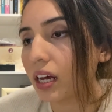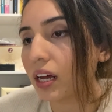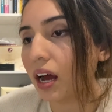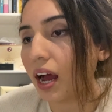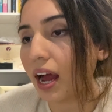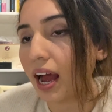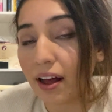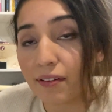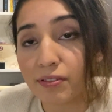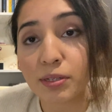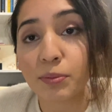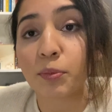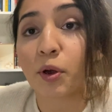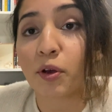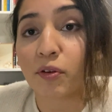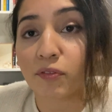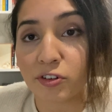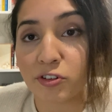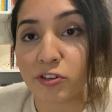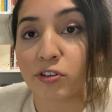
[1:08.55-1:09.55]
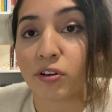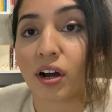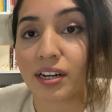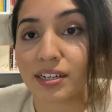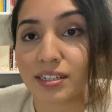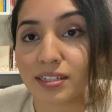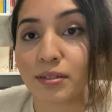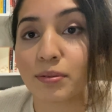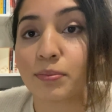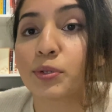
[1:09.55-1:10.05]
I have some overdue
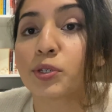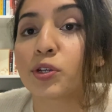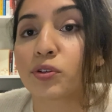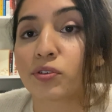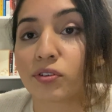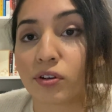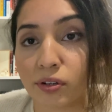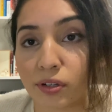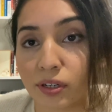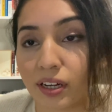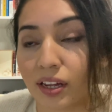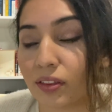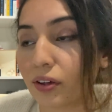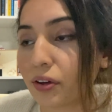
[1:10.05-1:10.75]
items, so don't look at